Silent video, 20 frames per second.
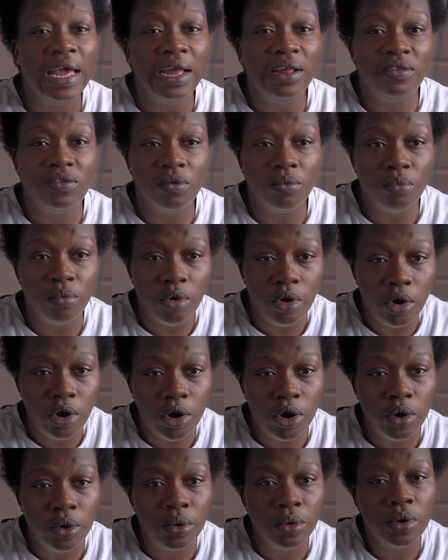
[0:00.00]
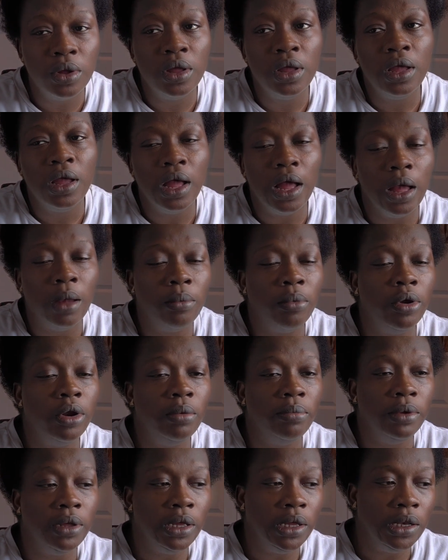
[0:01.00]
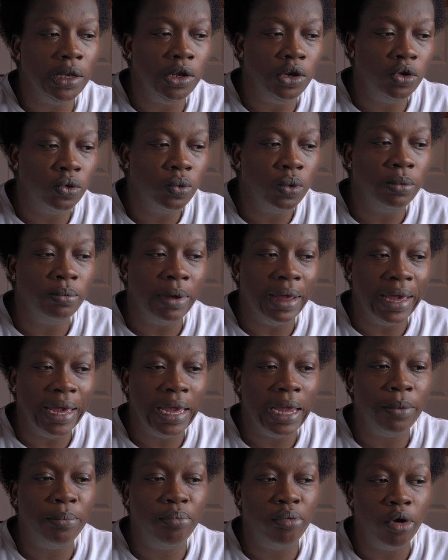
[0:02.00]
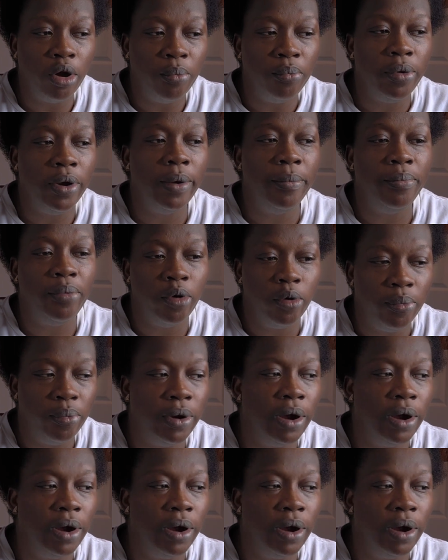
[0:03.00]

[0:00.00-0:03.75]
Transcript: And tomorrow I'm going to be doing my hair proper.